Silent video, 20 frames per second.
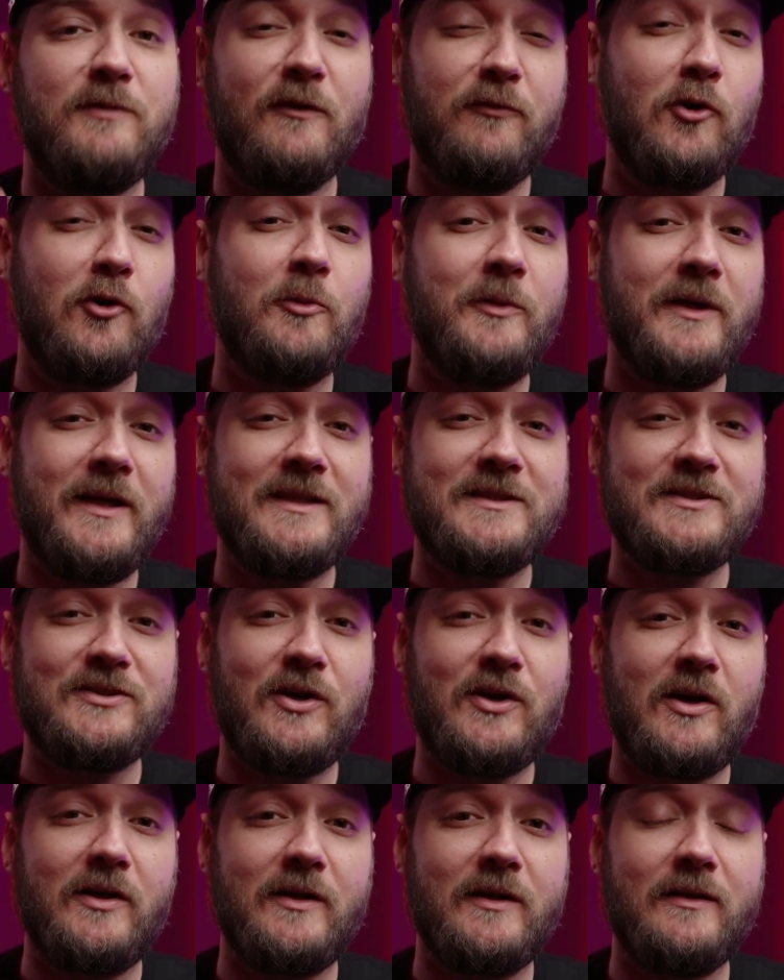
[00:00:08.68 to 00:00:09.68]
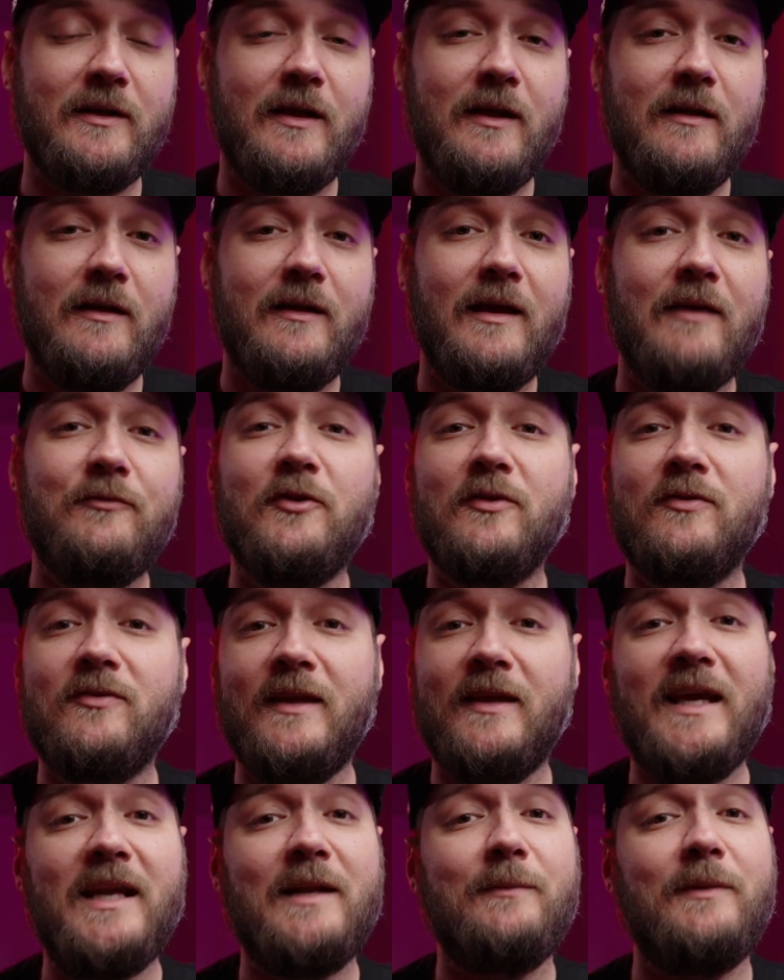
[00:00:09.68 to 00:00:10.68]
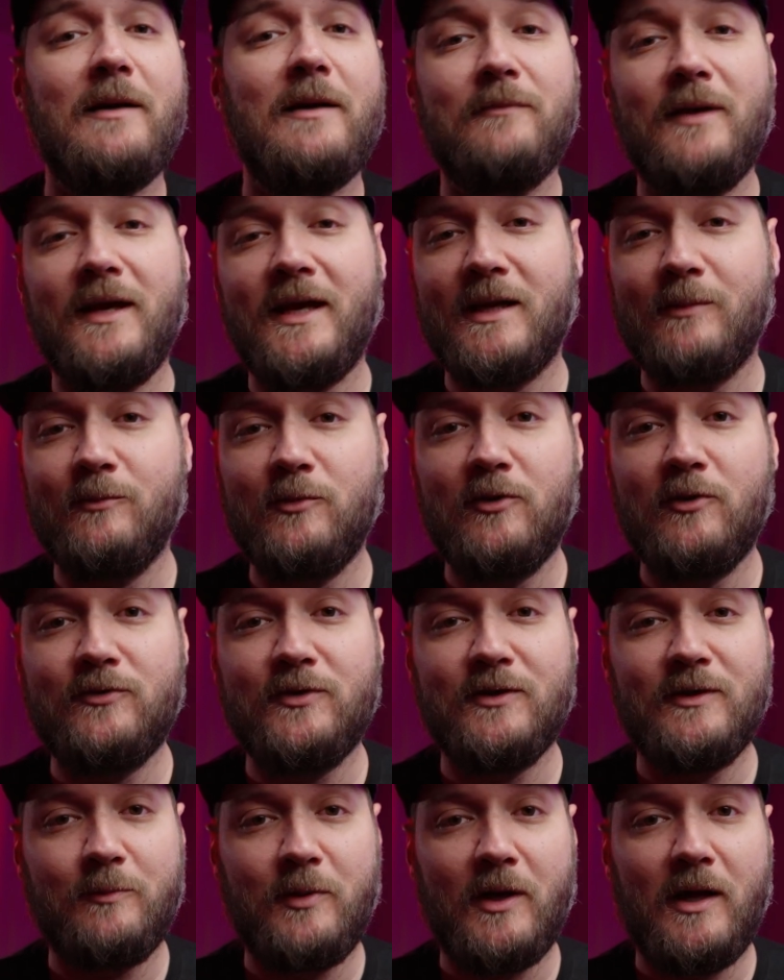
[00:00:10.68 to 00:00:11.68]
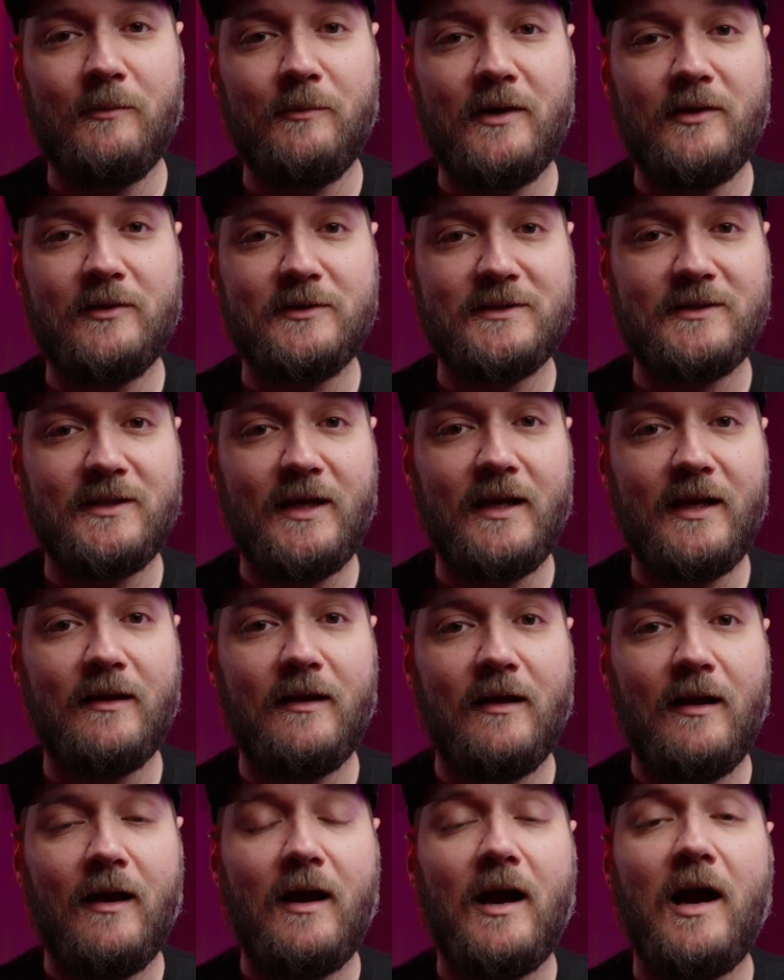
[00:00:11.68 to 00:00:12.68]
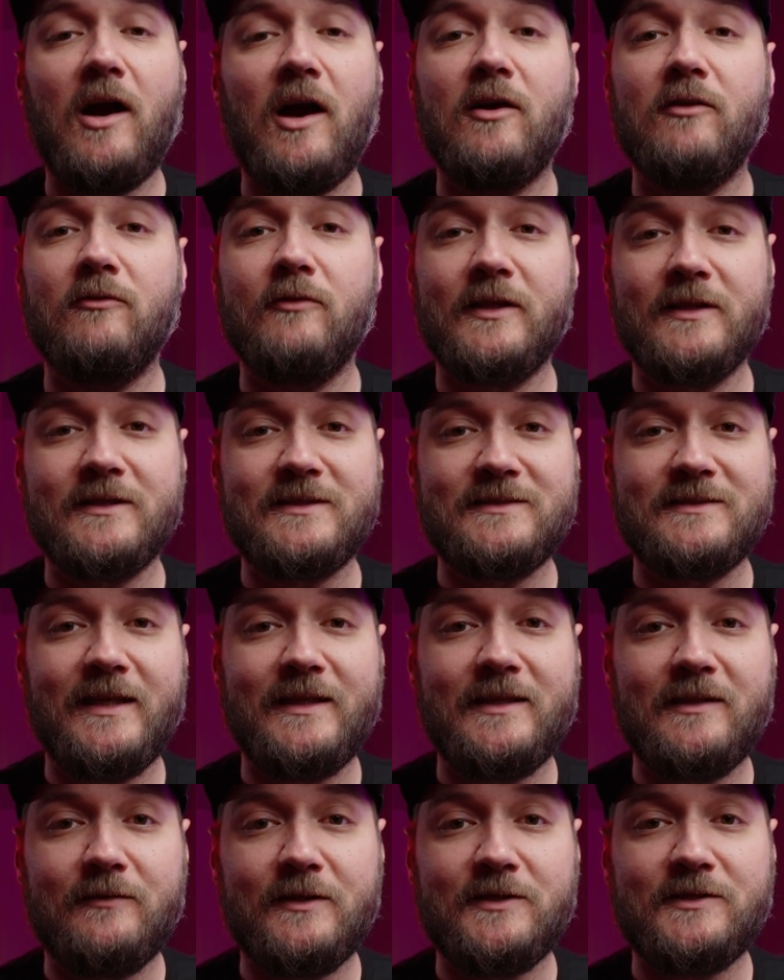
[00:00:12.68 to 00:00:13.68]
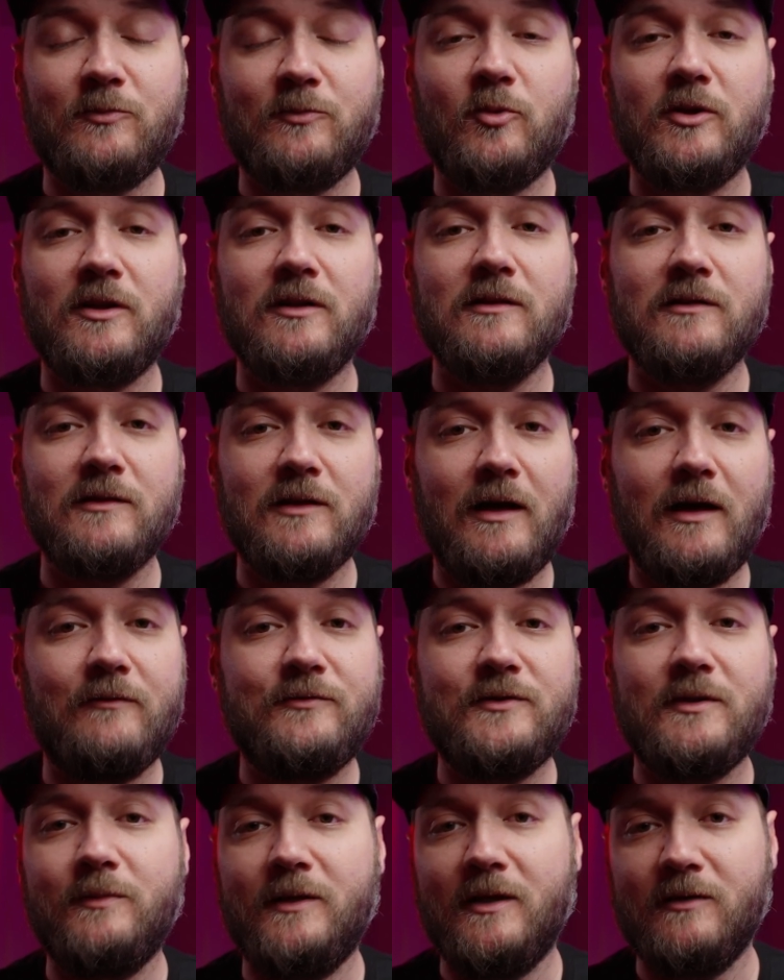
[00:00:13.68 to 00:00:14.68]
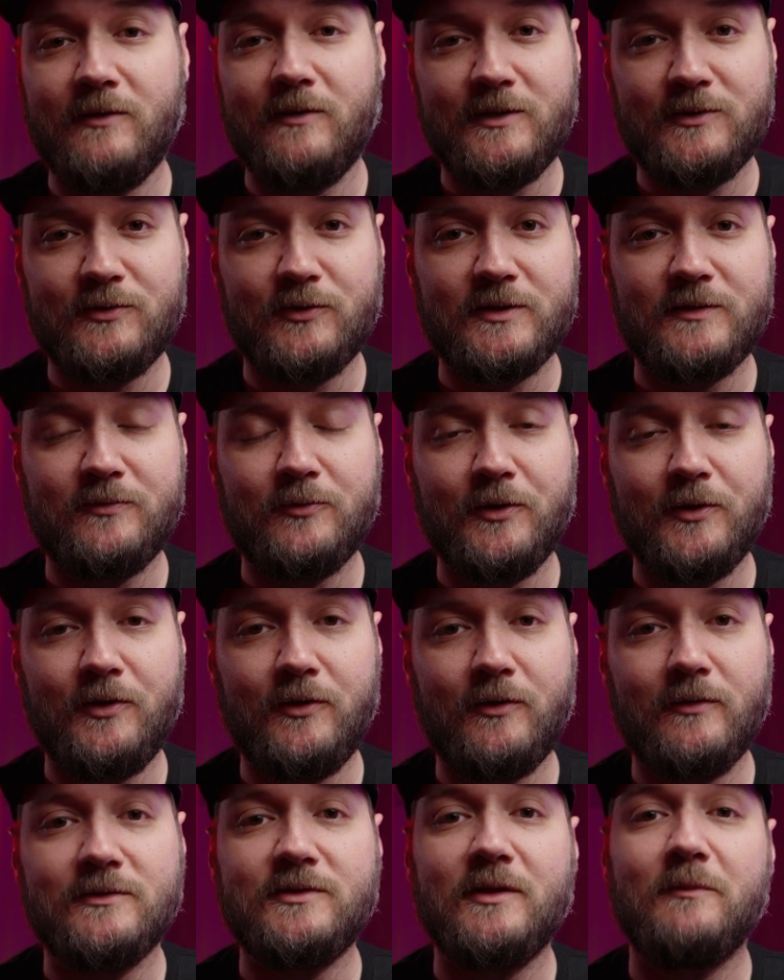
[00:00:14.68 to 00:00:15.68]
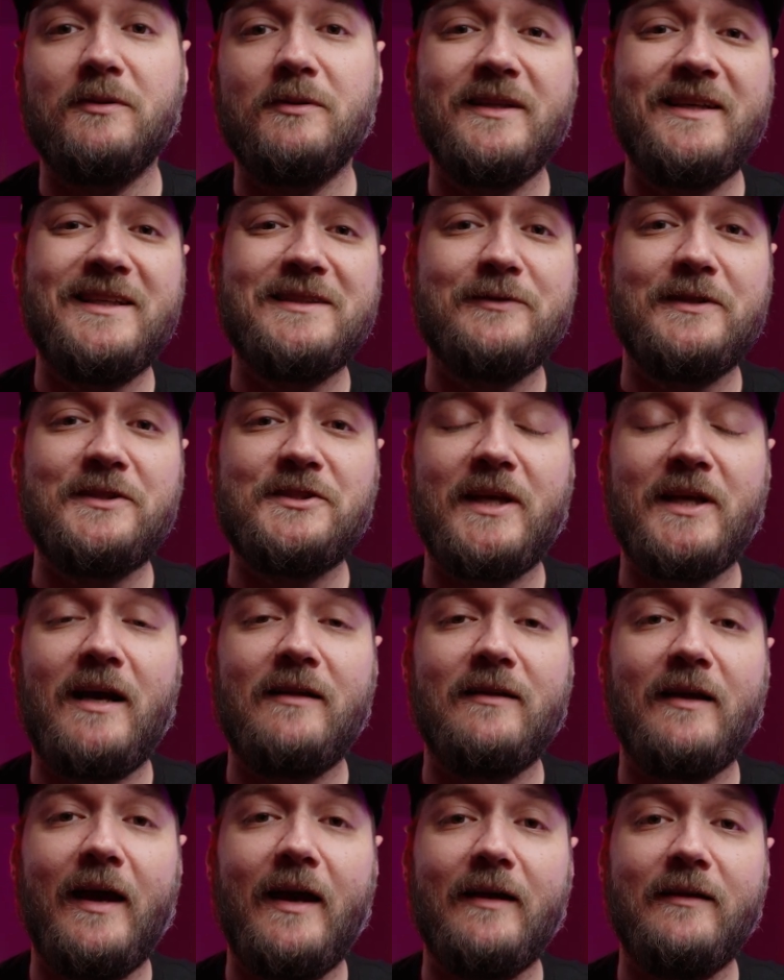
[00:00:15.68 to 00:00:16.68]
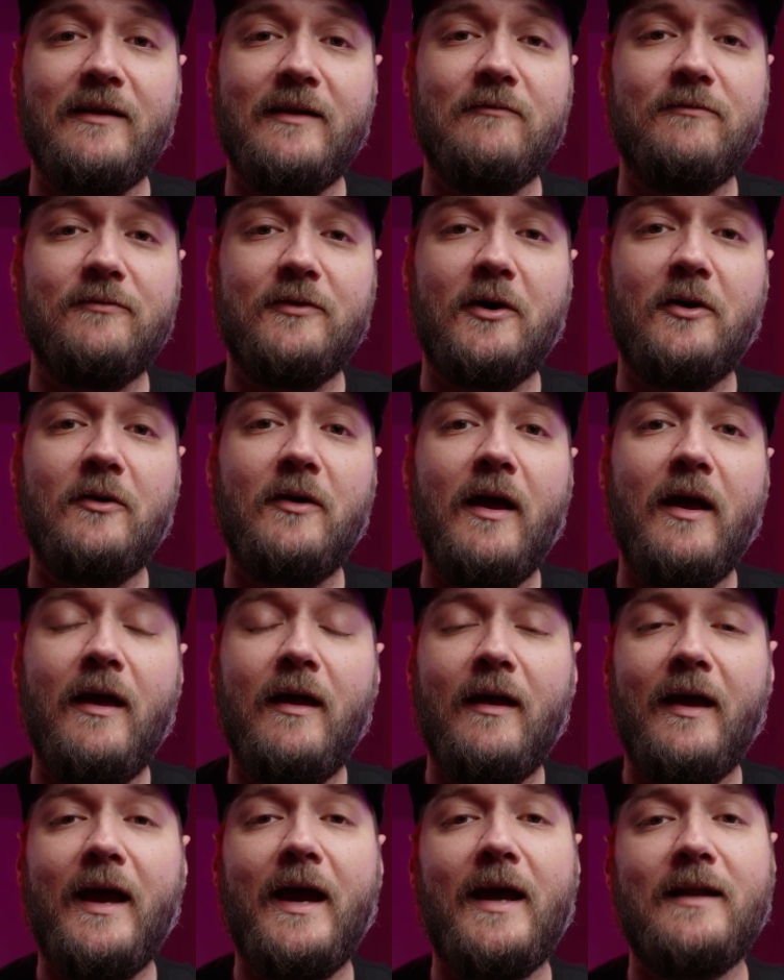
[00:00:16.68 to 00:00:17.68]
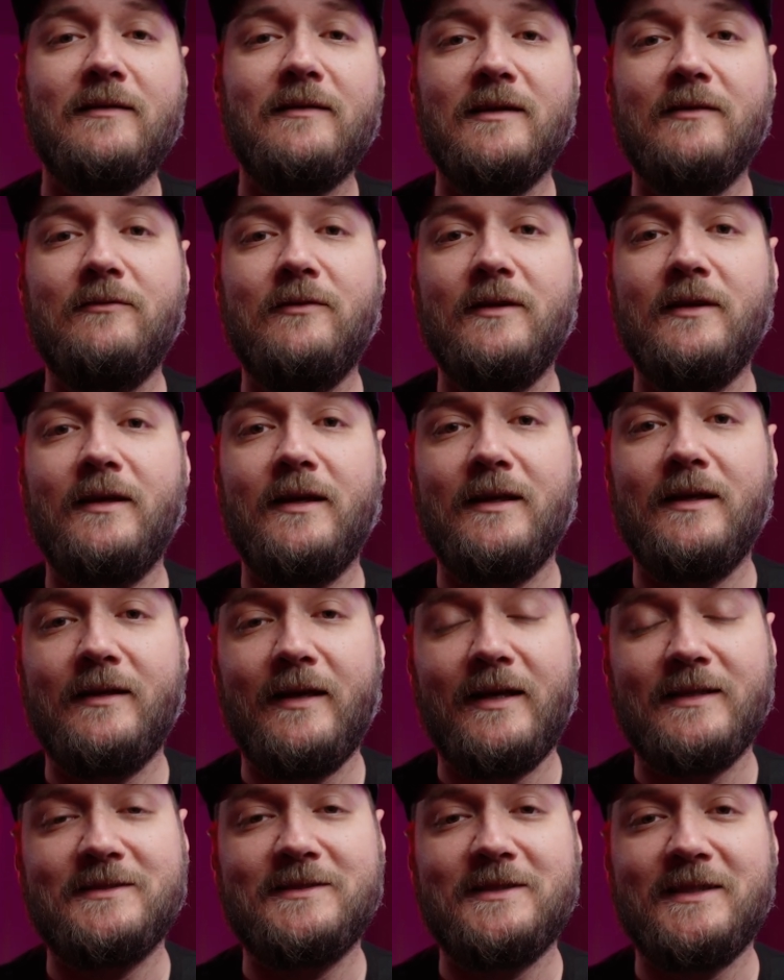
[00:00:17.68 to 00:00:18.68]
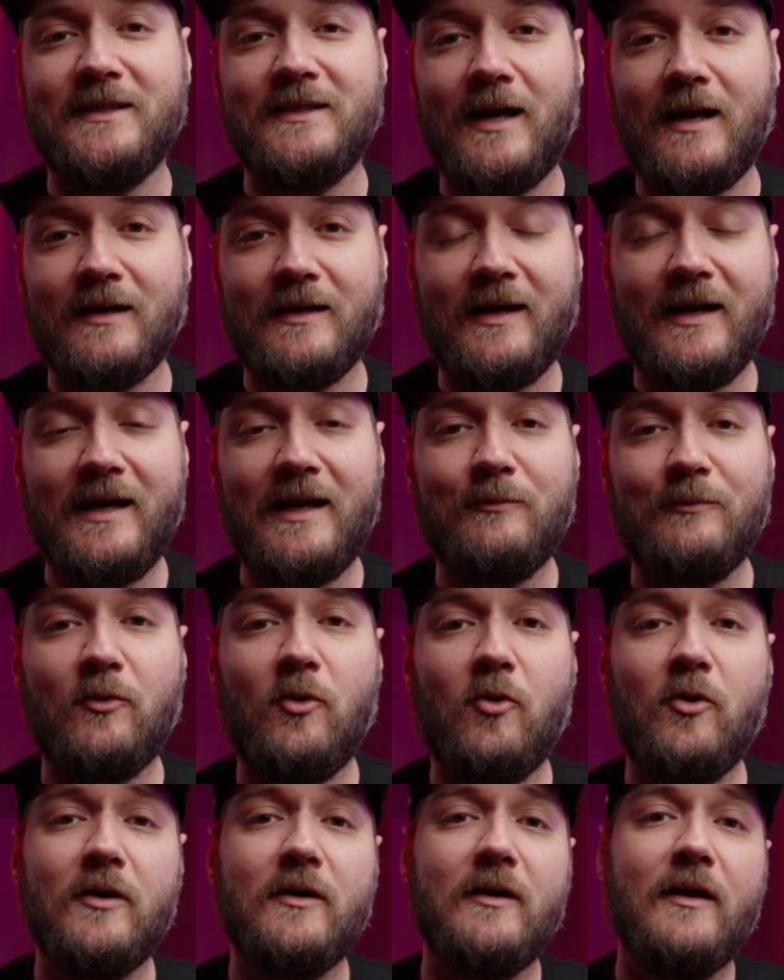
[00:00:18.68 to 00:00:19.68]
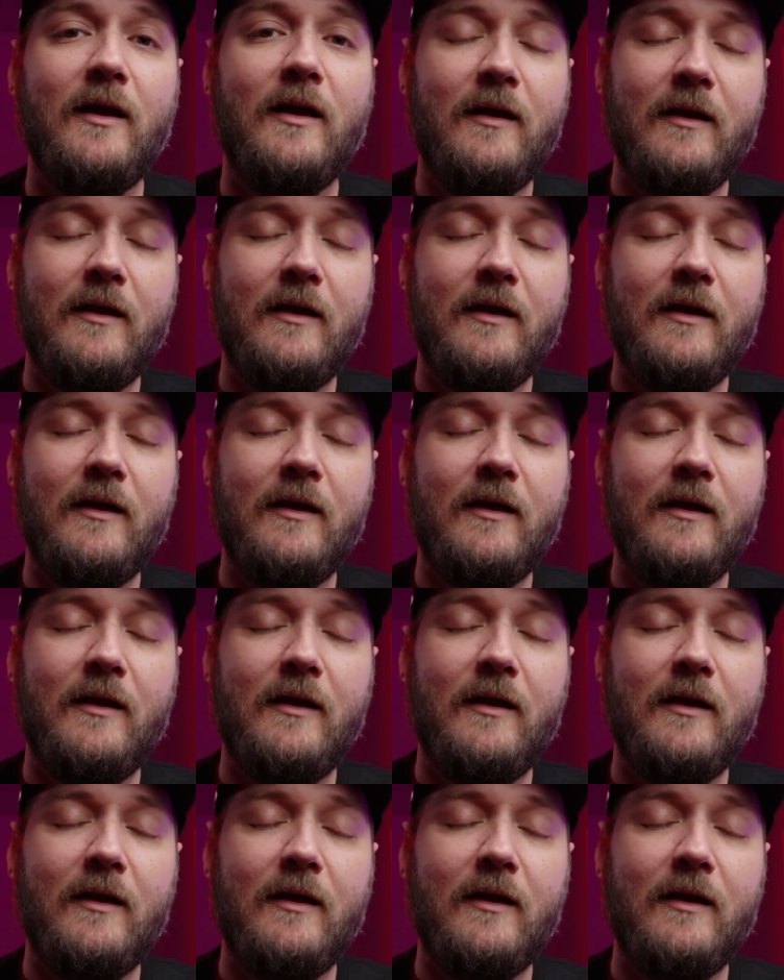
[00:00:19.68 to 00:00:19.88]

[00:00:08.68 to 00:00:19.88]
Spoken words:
before we get started, if you're thinking about making a move to the Palmetto State, our real estate division would love to be a resource for you. So please reach out at info@livinginsc.com or